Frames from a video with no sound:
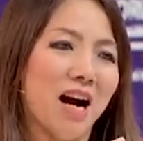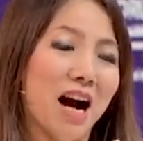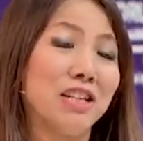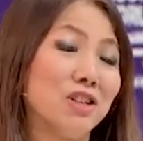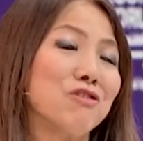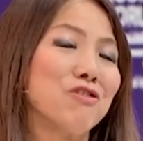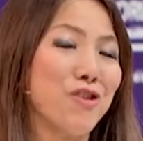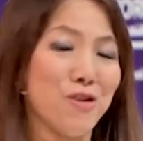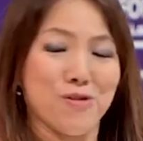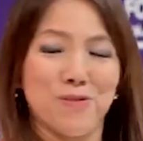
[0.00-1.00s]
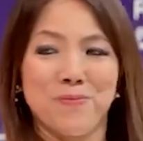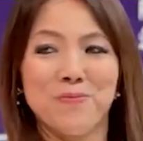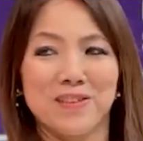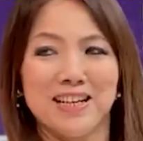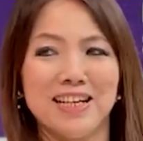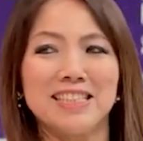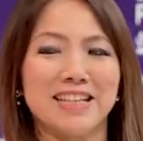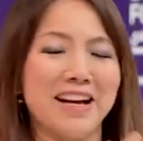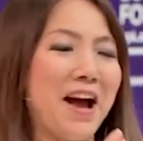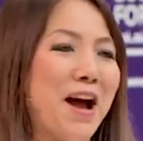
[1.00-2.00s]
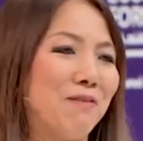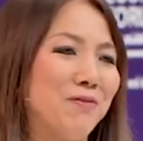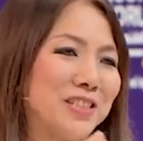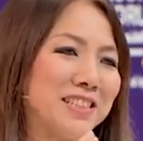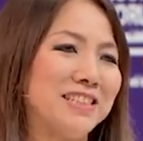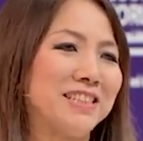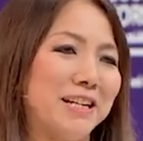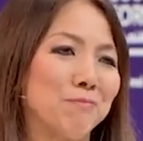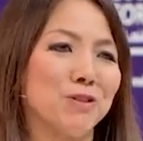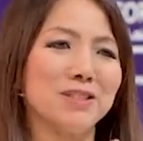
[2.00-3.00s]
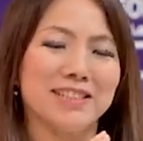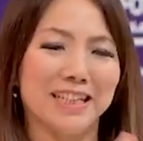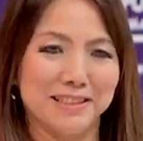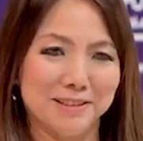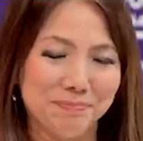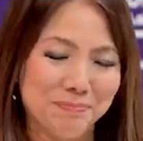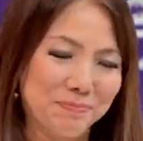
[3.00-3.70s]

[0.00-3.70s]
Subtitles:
I don't know, as I have since April 2nd.